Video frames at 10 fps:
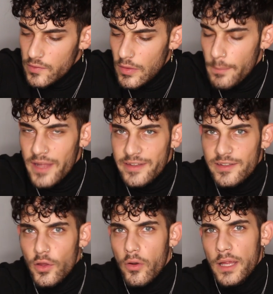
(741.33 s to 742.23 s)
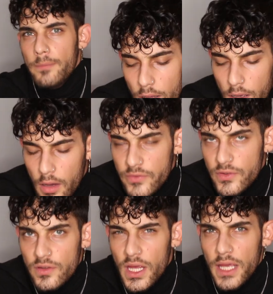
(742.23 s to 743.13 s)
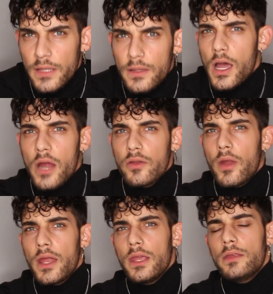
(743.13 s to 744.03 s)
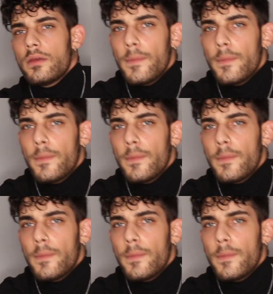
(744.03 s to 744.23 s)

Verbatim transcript: to the best story of today. Are you ready?